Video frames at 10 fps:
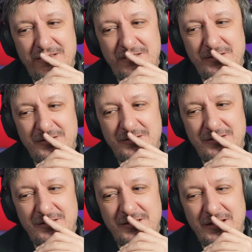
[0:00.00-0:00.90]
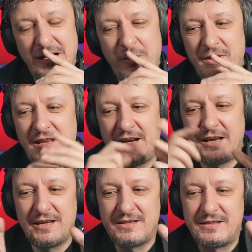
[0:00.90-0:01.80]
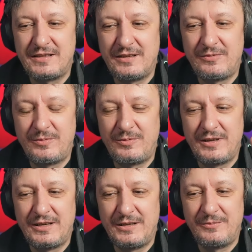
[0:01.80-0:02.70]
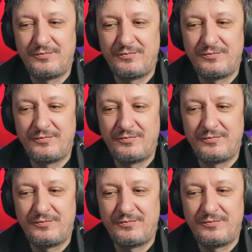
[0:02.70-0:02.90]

true but then i guess if we